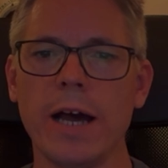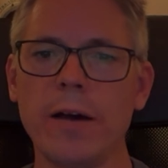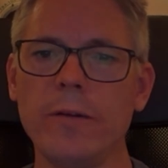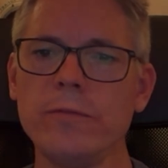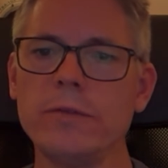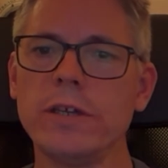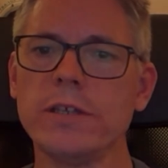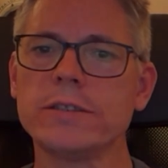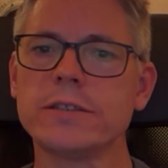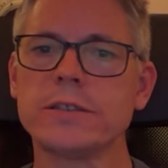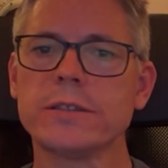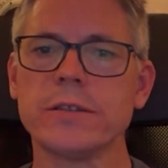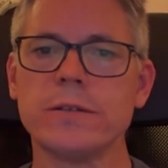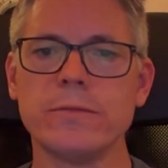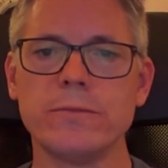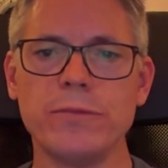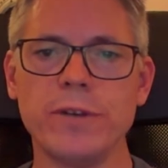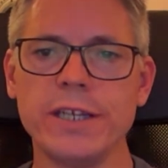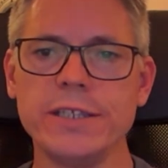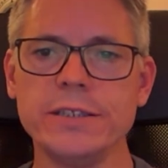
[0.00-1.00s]
does
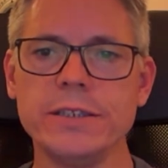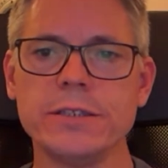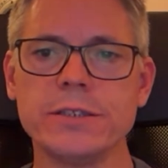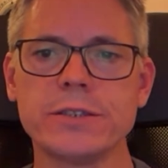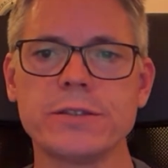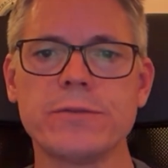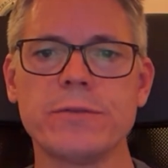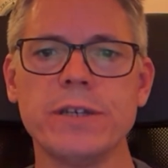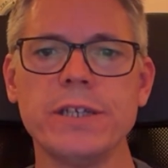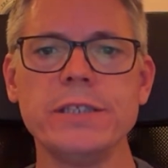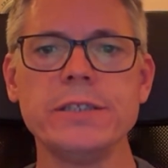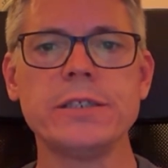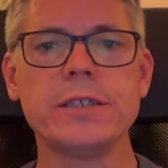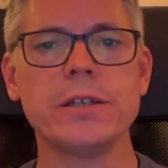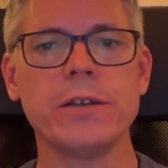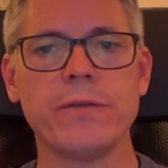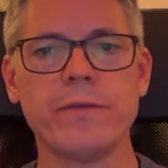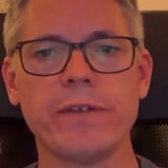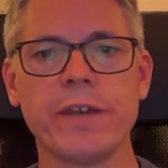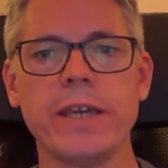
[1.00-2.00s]
registration of